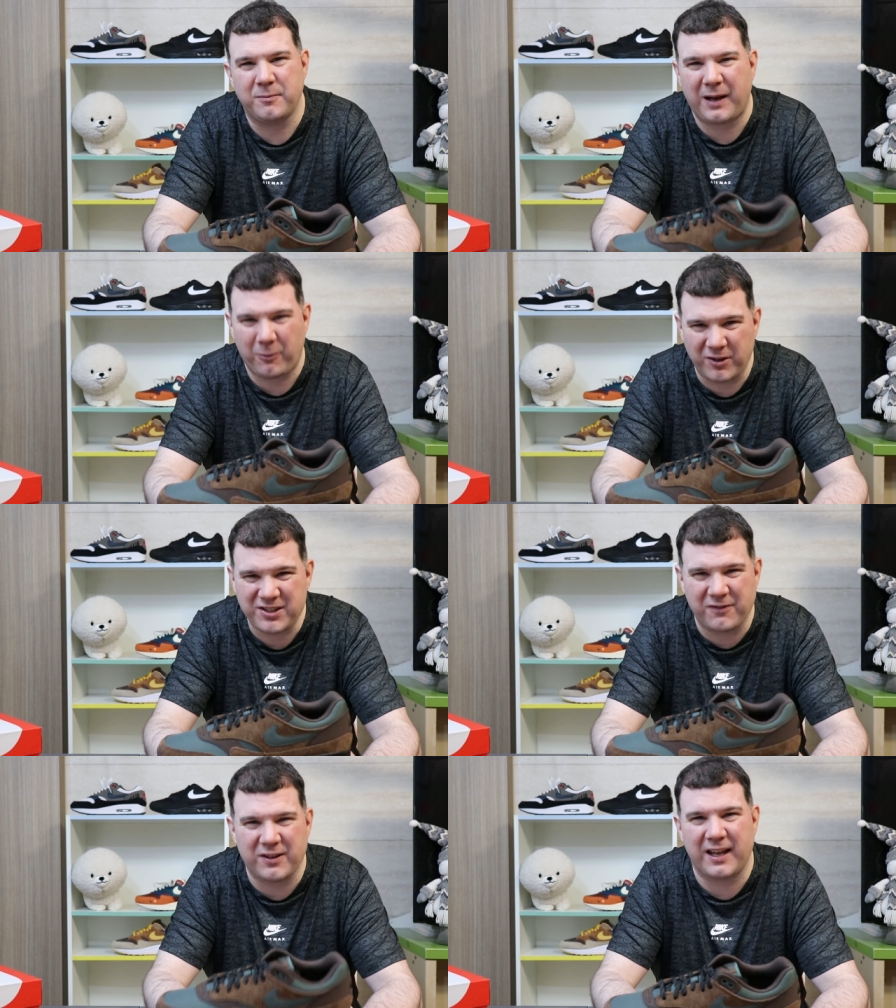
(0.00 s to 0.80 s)
But I want
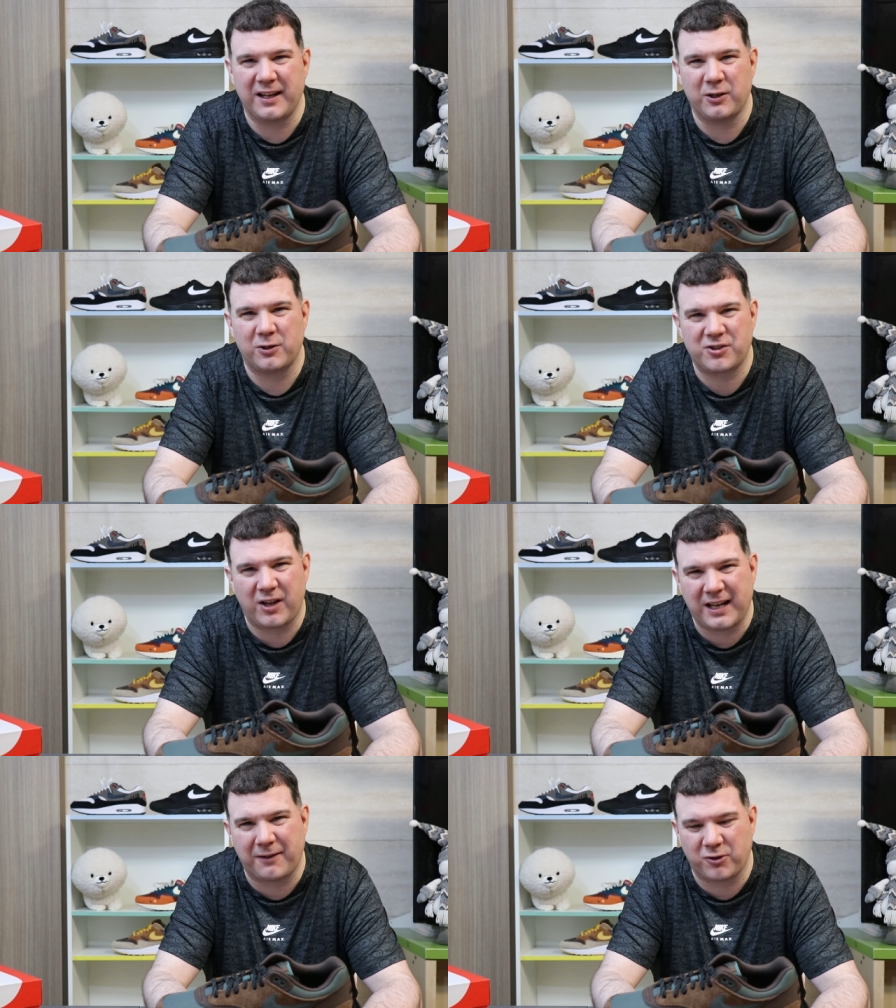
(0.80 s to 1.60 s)
to give you the early look, so
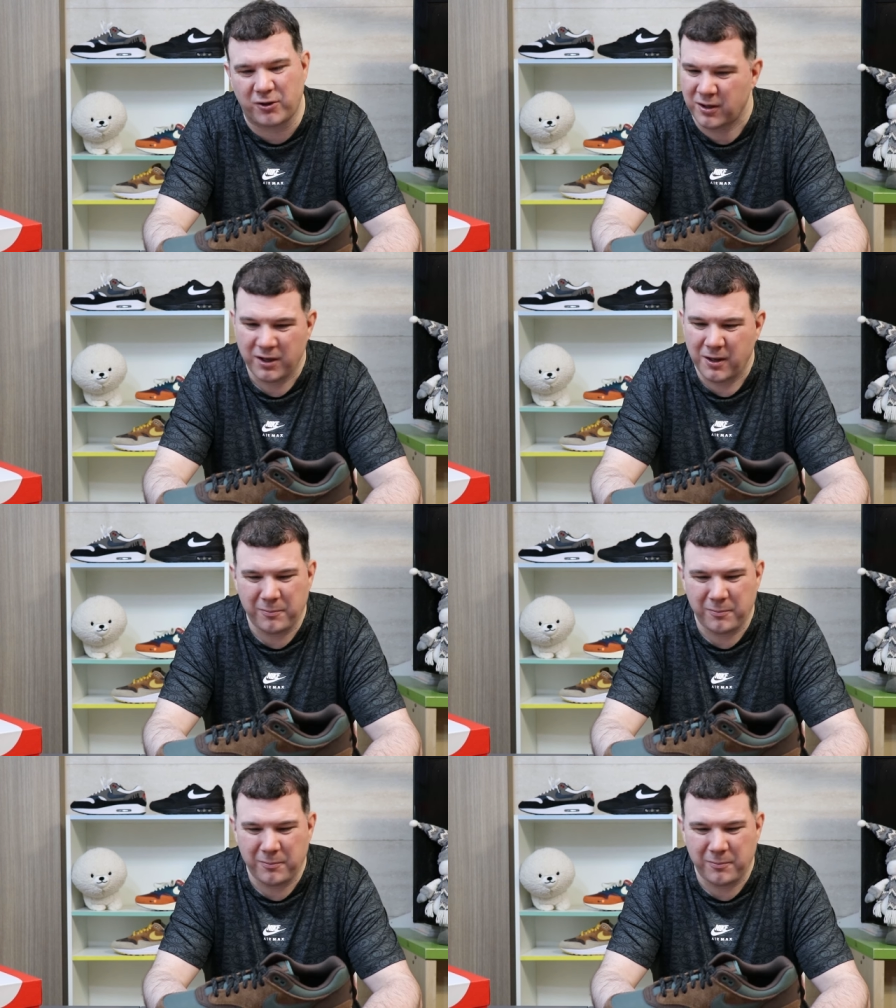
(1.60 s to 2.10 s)
I have done.